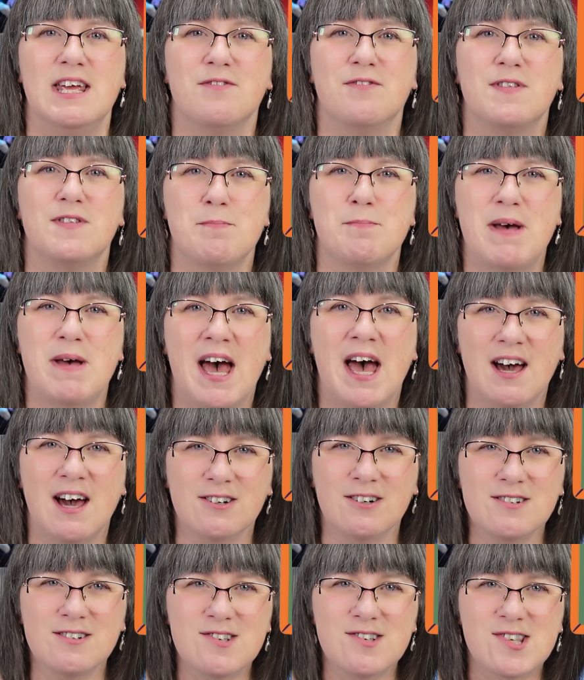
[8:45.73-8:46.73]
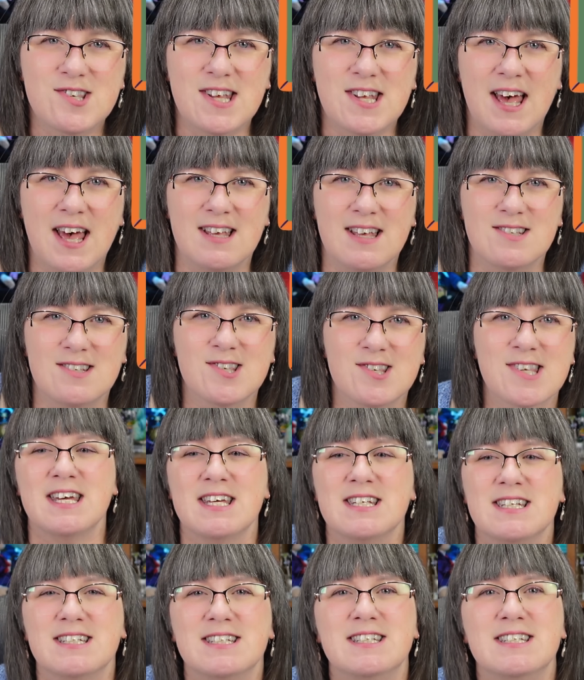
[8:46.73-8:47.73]
the pattern says
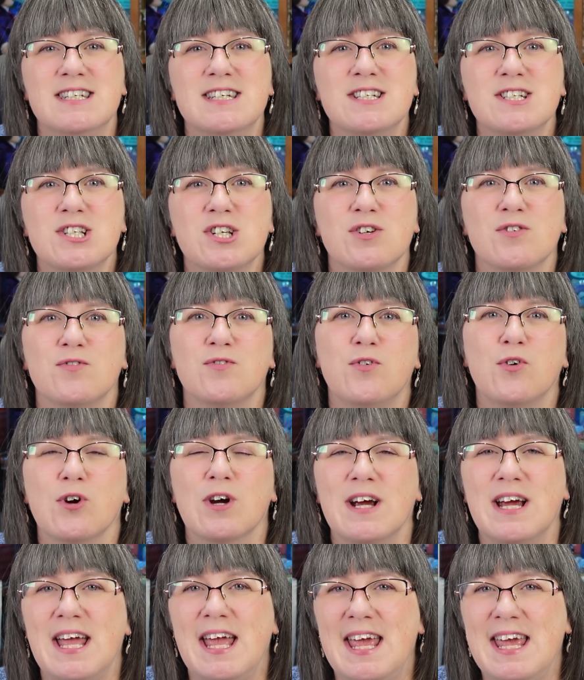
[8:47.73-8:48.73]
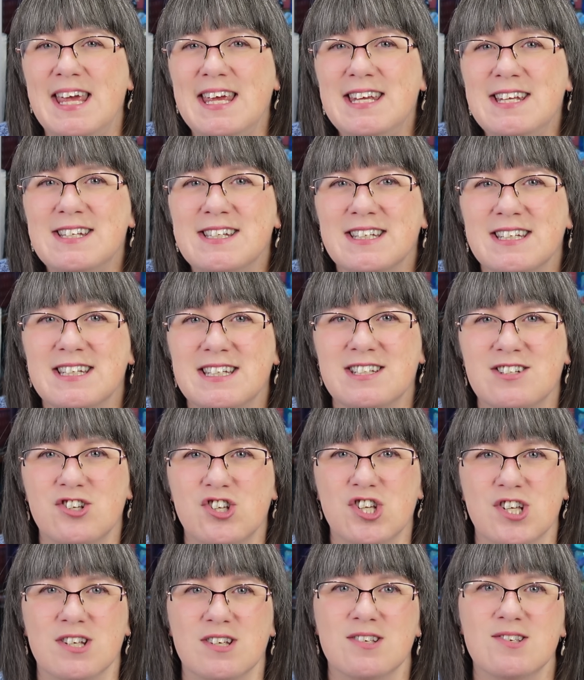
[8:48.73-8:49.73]
knit for 8
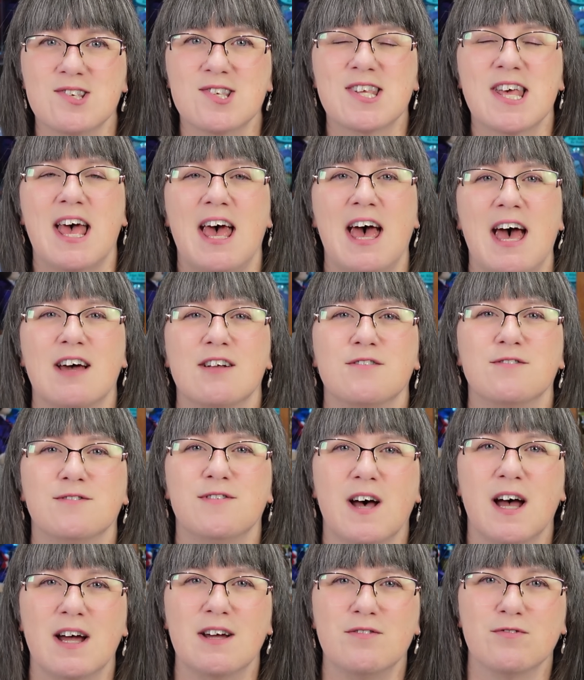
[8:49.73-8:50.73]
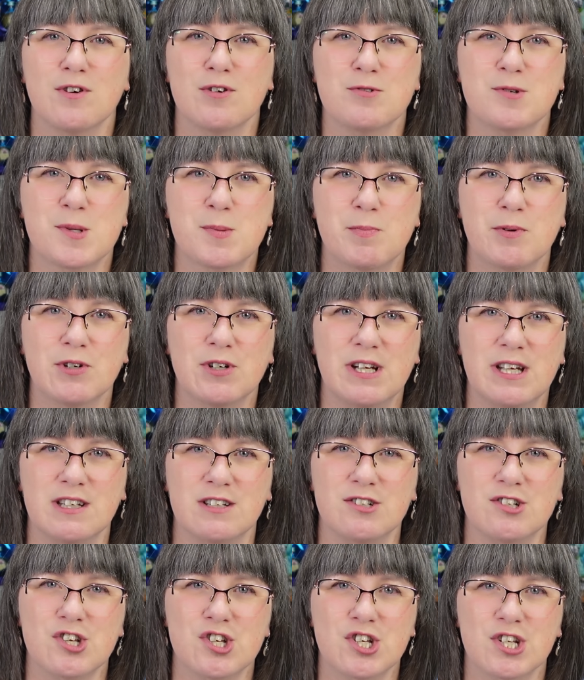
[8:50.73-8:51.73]
inches at 5 rows per
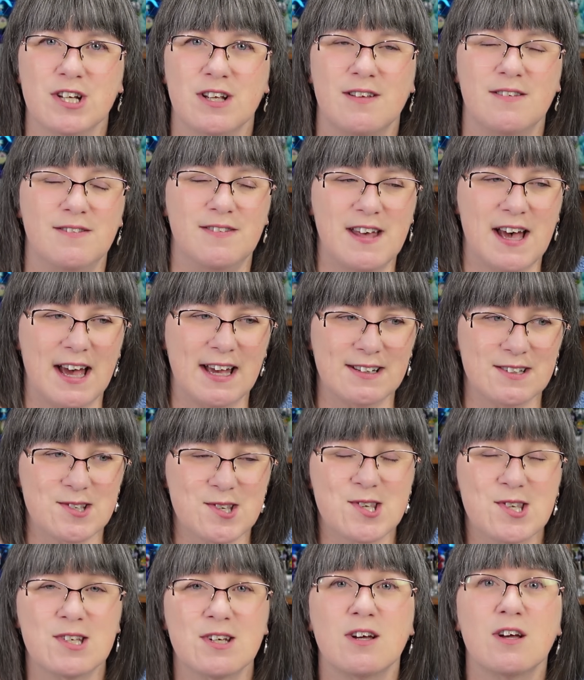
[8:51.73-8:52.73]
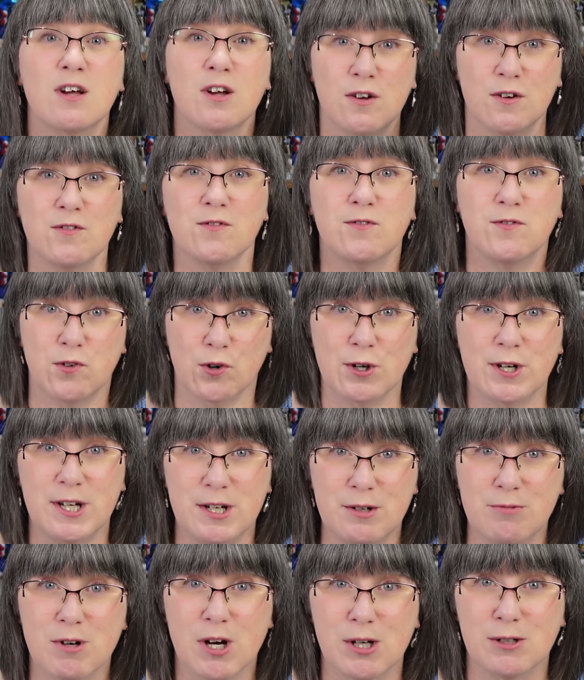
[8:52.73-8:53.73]
inch, that's
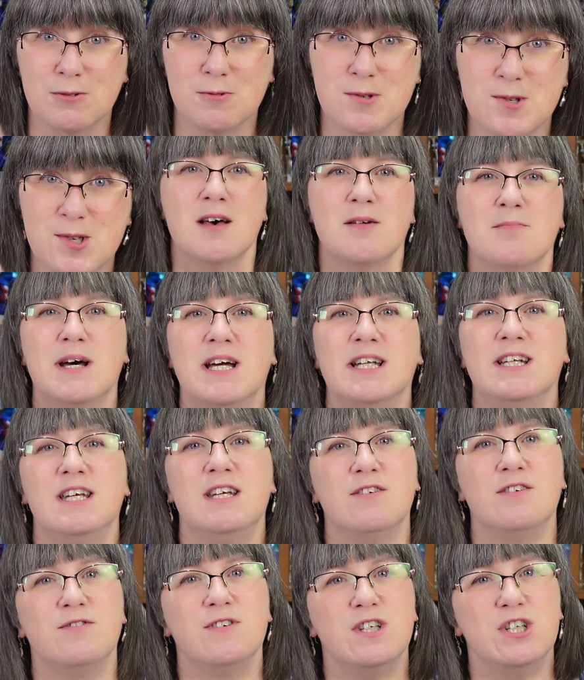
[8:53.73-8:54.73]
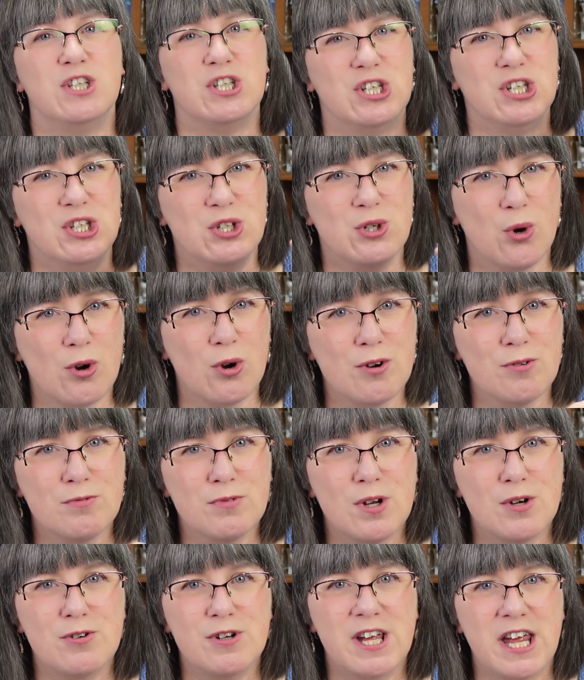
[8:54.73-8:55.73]
40 rows. But if your
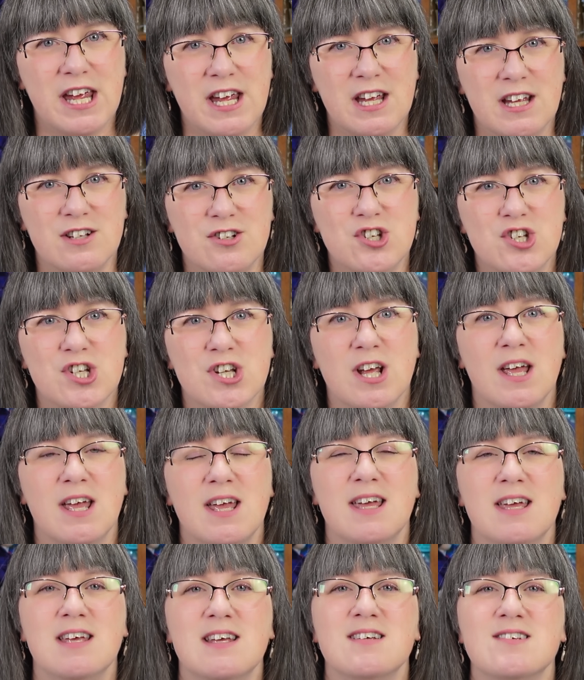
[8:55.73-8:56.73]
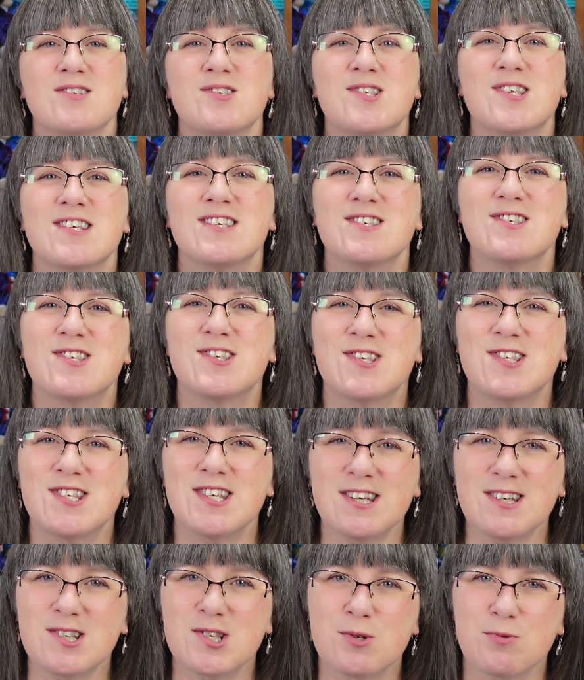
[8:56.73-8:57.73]
row gauge is
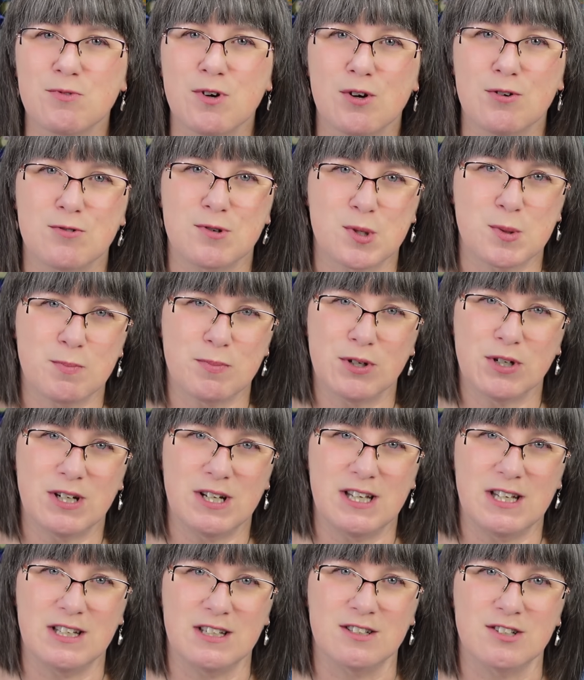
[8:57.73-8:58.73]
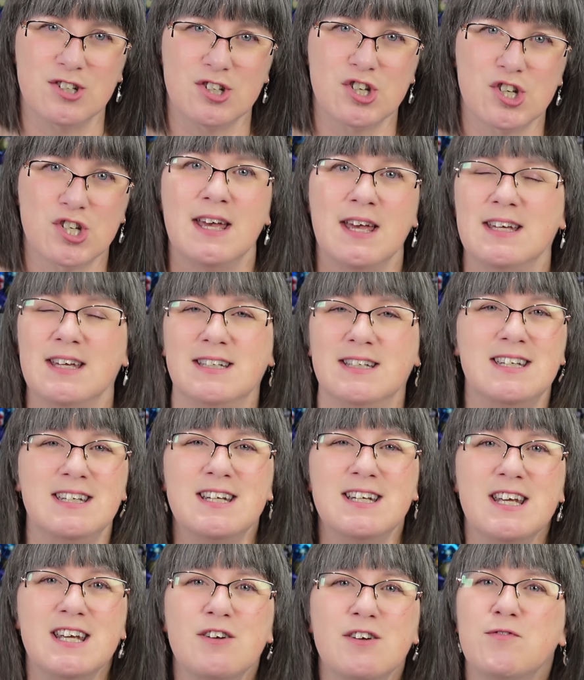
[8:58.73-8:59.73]
6 rows per inch,
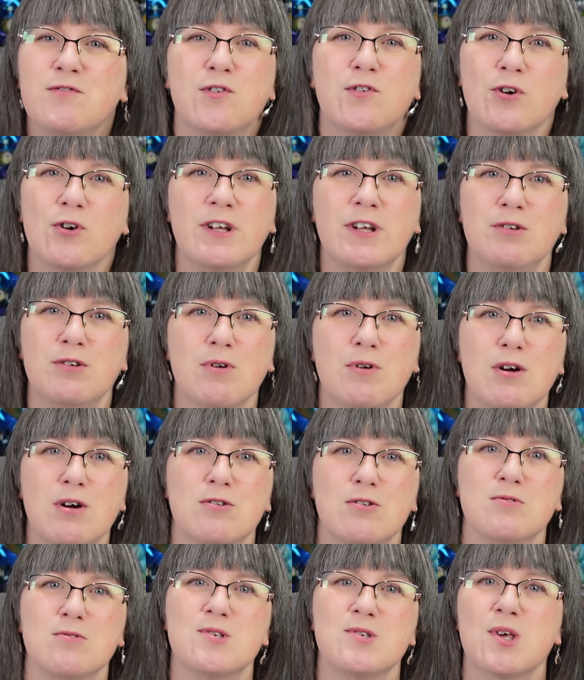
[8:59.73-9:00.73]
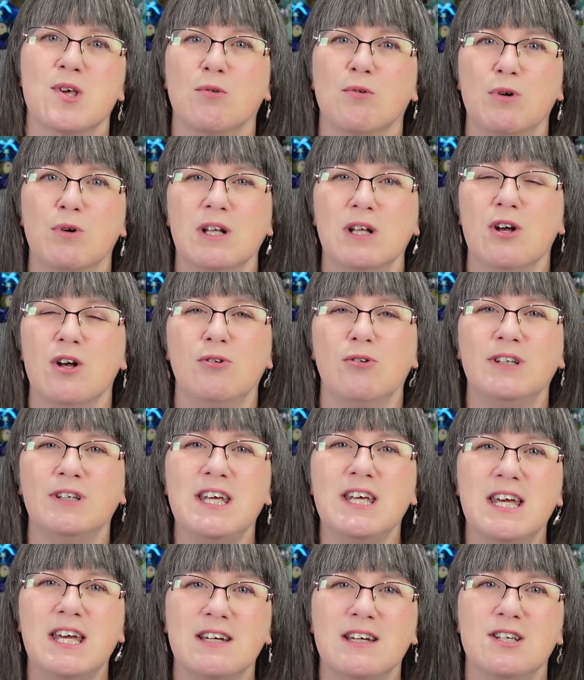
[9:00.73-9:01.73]
knitting 40 rows will
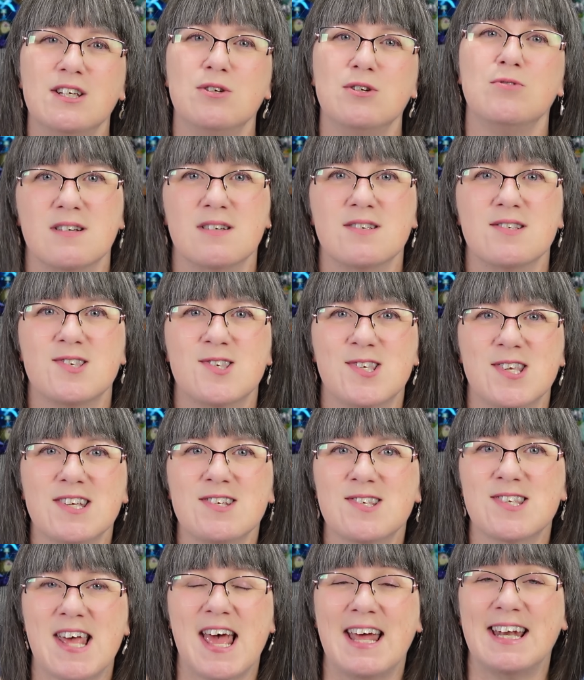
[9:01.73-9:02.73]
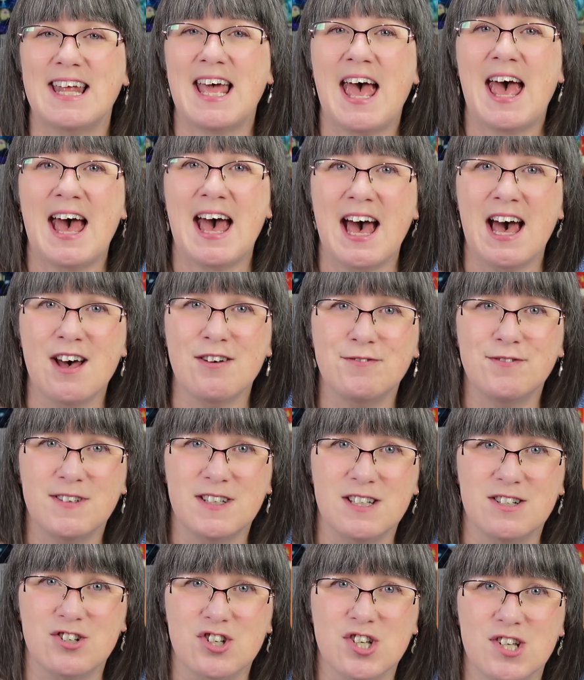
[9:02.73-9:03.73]
only get you 6.5
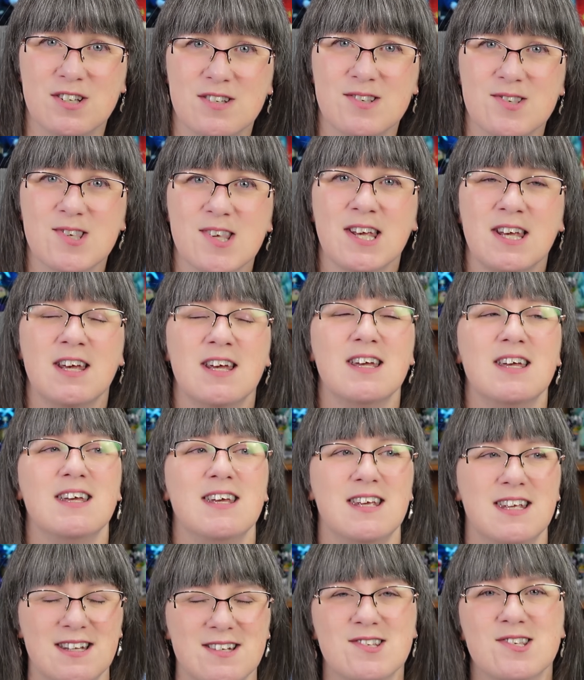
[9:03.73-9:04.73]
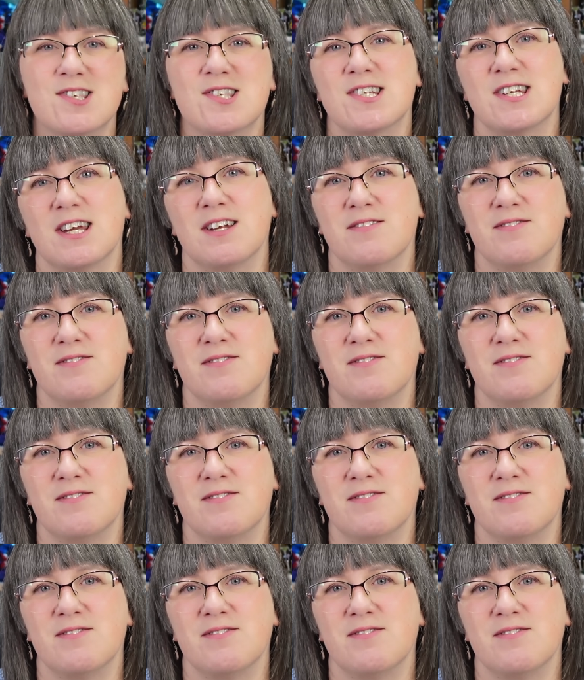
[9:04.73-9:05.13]
inches instead of